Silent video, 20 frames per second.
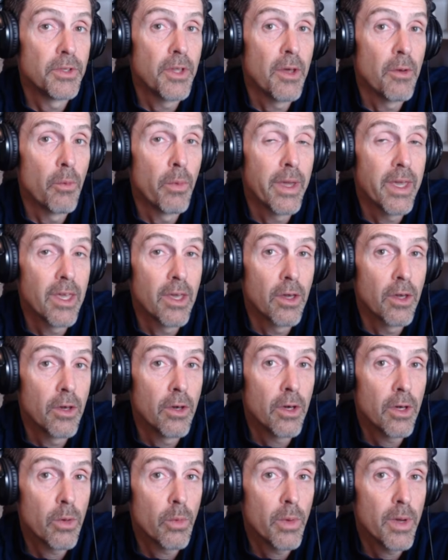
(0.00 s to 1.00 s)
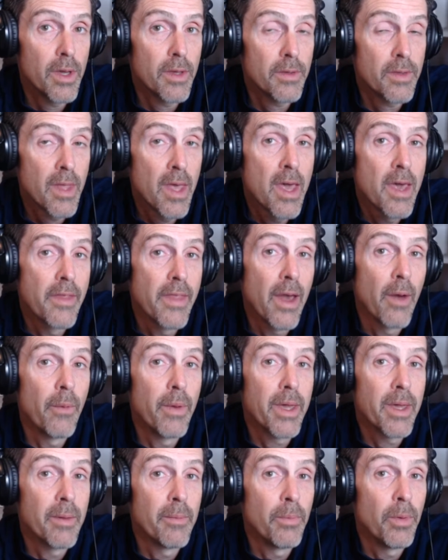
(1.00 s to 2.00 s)
that we can cook with, that we
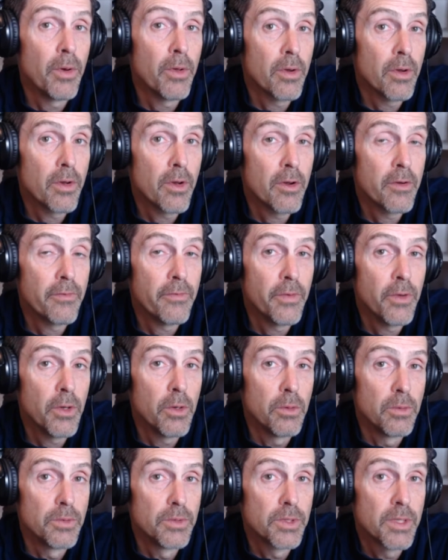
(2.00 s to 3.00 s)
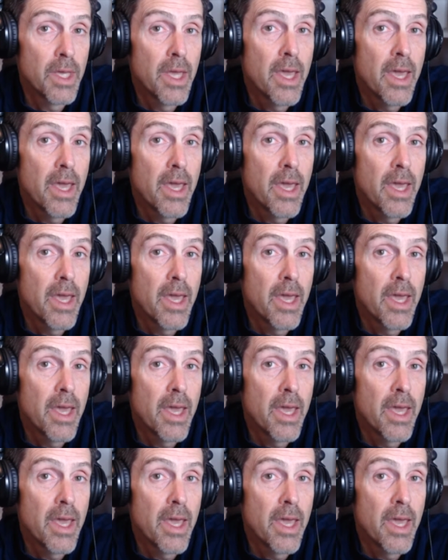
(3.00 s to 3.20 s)
can put on our foods.